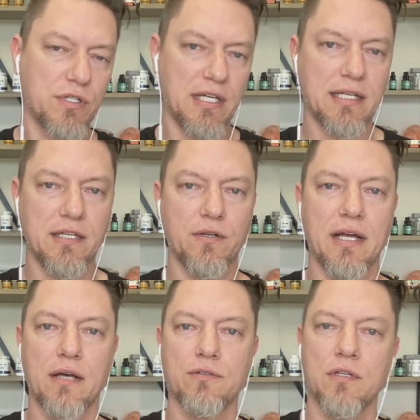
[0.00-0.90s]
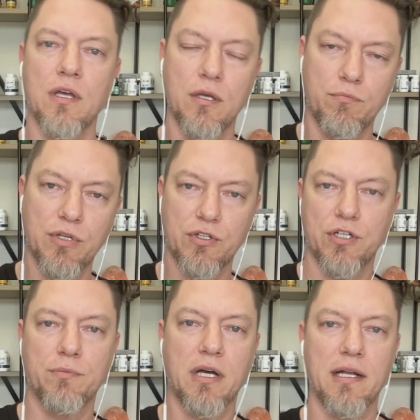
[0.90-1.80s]
protecting your house, building
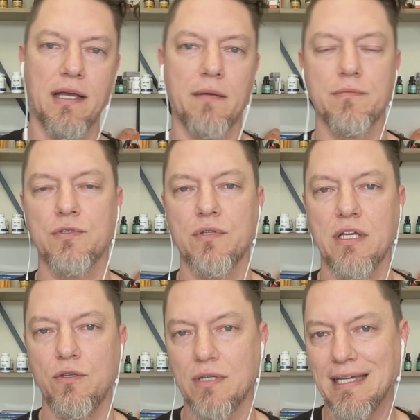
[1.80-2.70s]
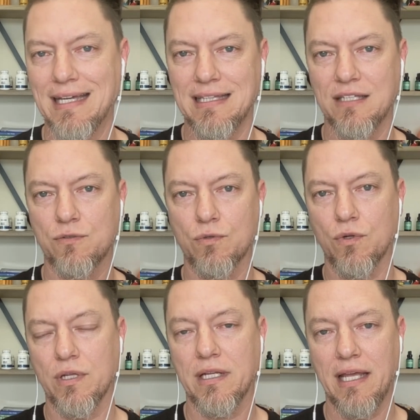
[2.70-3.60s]
your body up so that you can get this
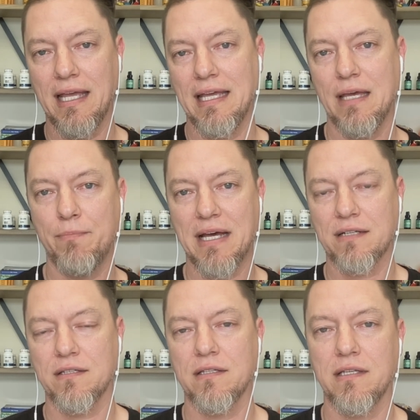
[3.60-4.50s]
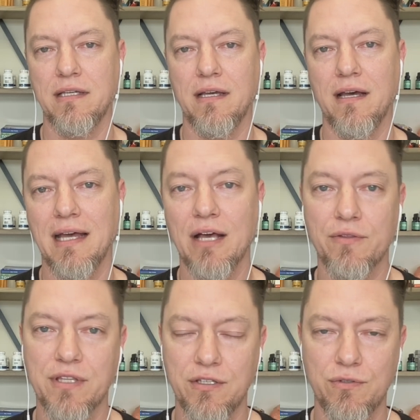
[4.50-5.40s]
rolling and get back to the uh,
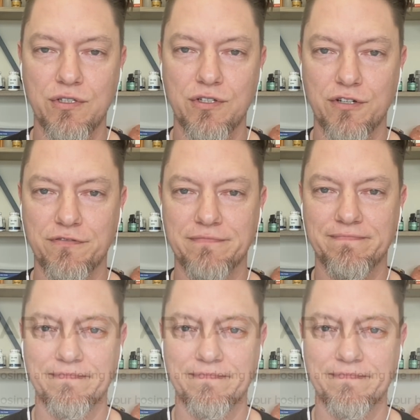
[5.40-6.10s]
health that you deserve.